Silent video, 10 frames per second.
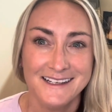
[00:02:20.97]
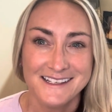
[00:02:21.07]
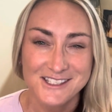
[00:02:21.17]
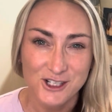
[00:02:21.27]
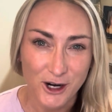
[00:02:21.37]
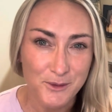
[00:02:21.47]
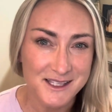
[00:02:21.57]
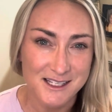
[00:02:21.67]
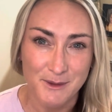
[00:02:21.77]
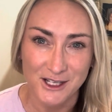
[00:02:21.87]
start
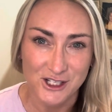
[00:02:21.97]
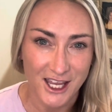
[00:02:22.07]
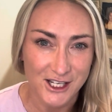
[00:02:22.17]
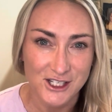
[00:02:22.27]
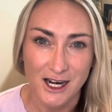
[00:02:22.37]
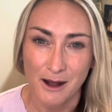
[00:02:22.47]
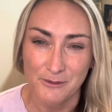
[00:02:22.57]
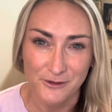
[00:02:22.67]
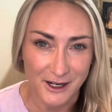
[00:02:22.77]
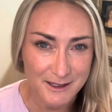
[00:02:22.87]
with some education up
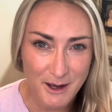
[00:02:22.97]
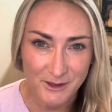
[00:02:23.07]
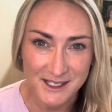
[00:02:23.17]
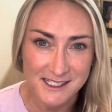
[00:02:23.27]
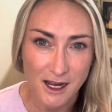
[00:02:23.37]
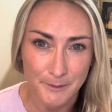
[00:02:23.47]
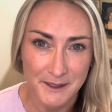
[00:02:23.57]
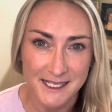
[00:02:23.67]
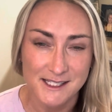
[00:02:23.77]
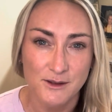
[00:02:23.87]
front about these
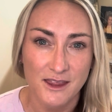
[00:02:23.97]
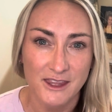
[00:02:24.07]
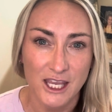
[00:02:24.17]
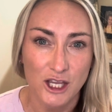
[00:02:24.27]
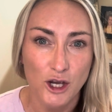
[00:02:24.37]
topics so that they